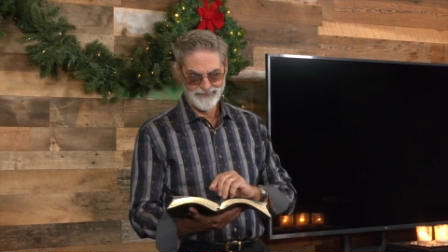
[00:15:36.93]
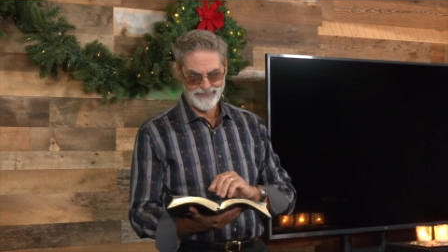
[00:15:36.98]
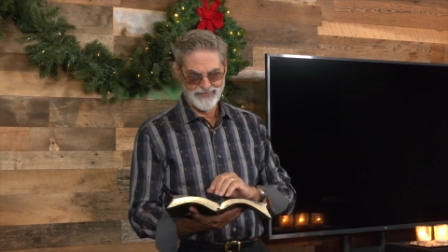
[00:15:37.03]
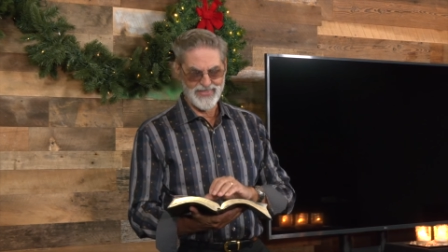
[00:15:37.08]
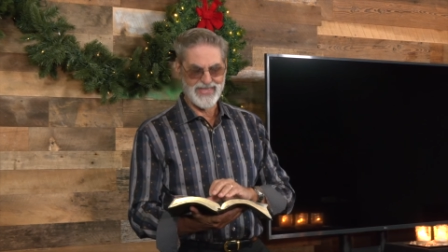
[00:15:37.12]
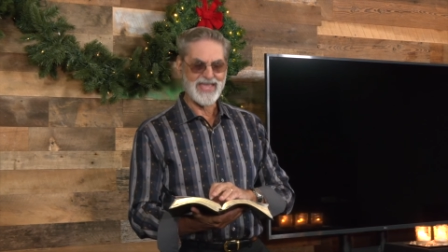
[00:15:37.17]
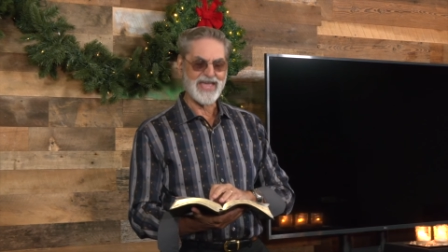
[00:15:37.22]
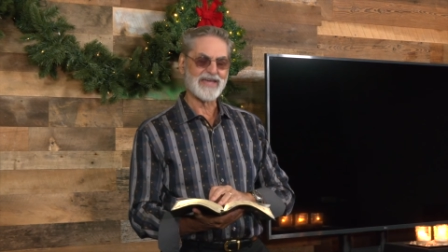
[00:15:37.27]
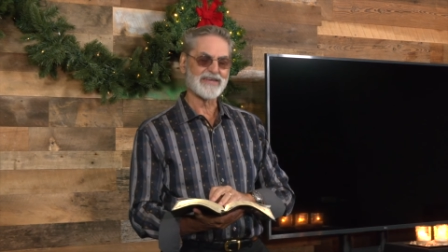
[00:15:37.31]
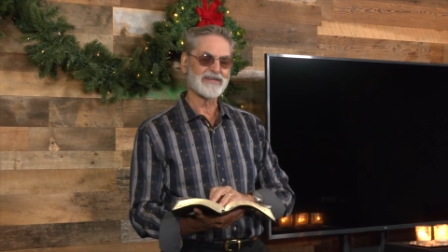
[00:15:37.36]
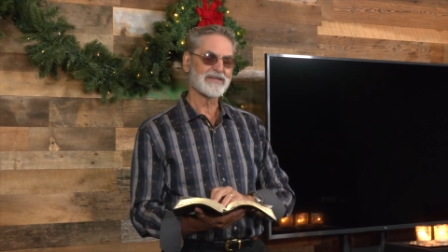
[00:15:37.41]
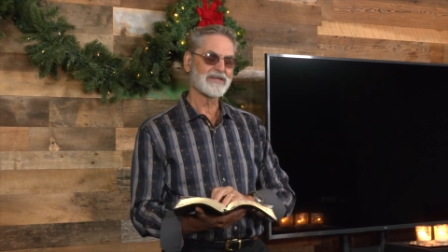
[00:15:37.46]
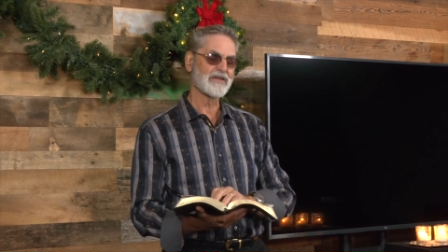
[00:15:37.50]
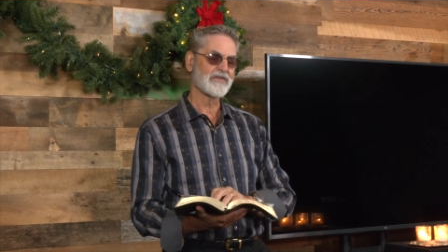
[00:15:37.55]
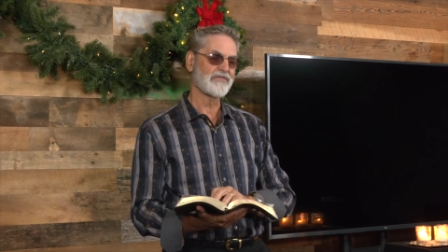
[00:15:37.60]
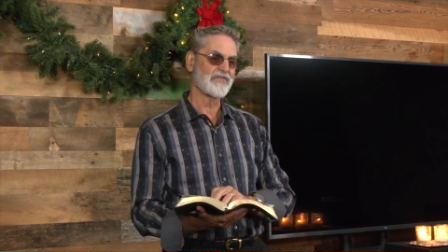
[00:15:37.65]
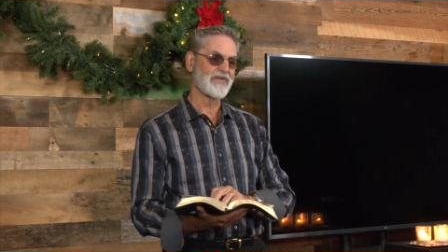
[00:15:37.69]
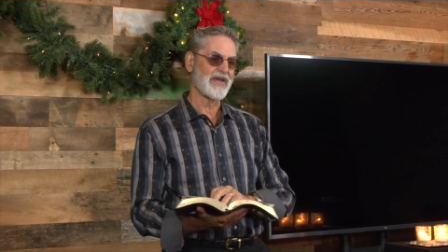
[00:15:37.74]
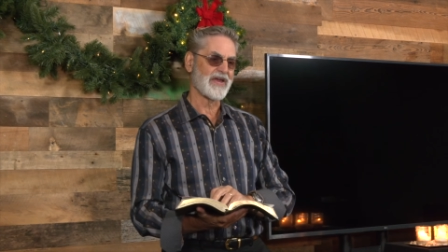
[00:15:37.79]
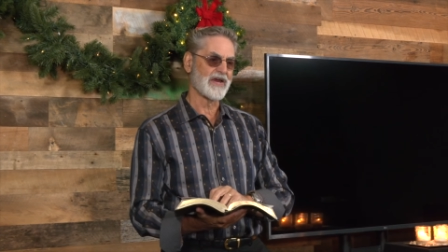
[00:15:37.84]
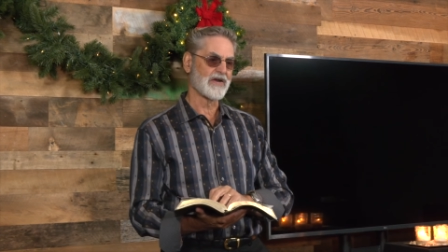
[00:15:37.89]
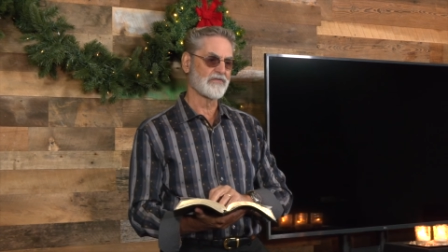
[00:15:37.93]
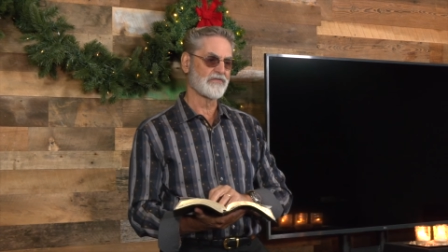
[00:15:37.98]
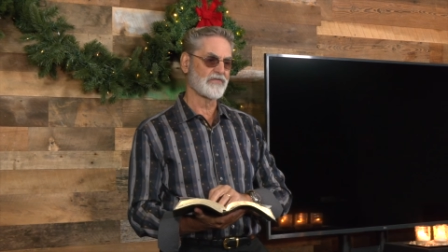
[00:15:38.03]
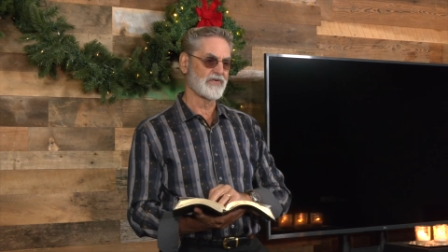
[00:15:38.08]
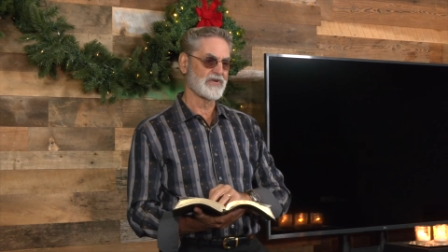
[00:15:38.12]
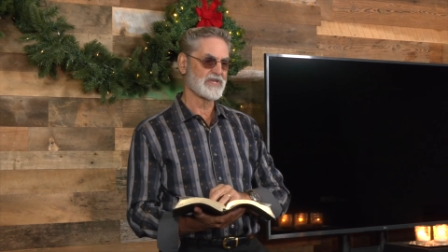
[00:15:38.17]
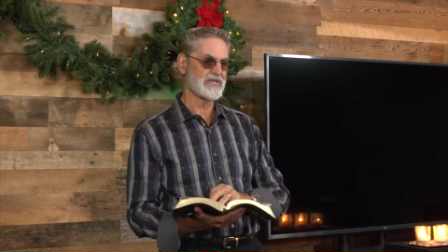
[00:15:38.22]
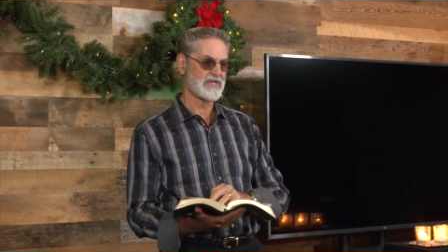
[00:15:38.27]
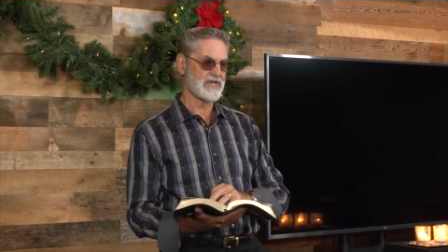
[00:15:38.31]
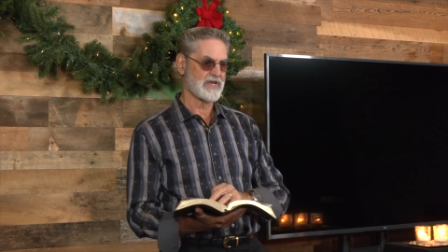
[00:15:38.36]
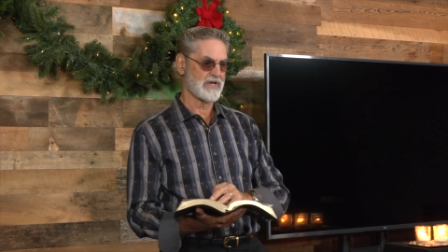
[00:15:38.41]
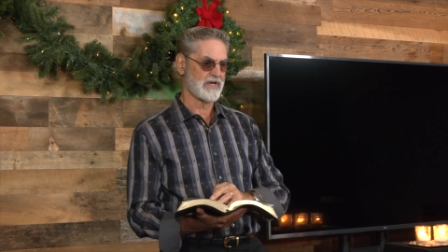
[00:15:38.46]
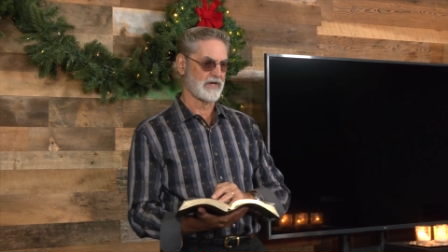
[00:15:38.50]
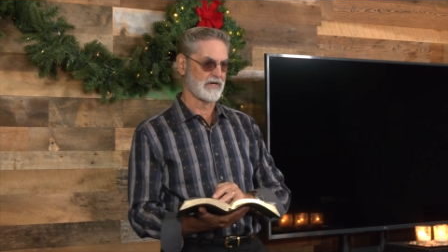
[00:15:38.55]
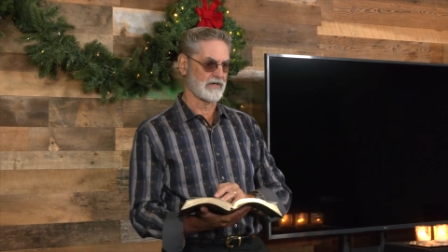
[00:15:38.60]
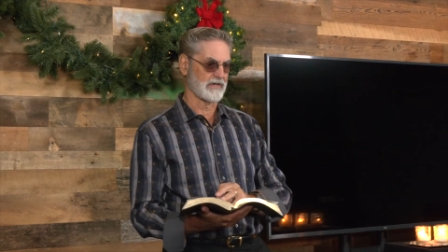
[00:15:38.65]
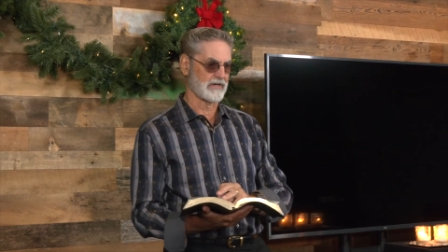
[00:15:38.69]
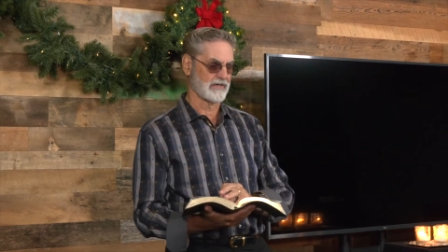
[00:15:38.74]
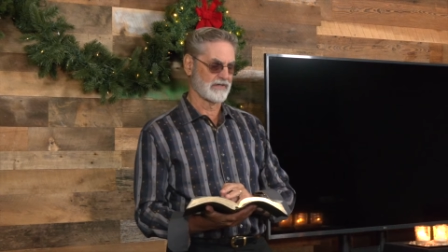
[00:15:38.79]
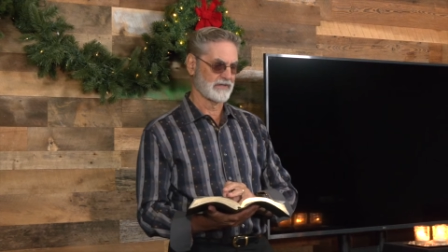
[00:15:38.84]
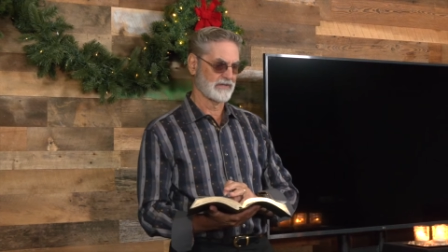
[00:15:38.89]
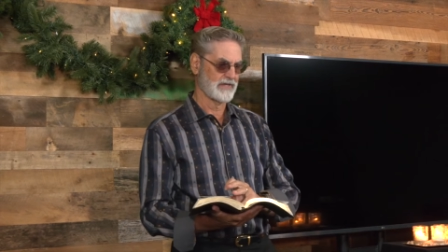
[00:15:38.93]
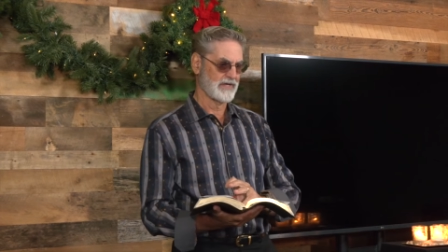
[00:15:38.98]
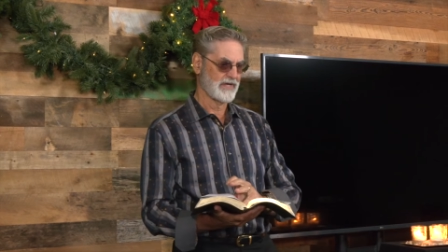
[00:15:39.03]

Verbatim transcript: The end of every year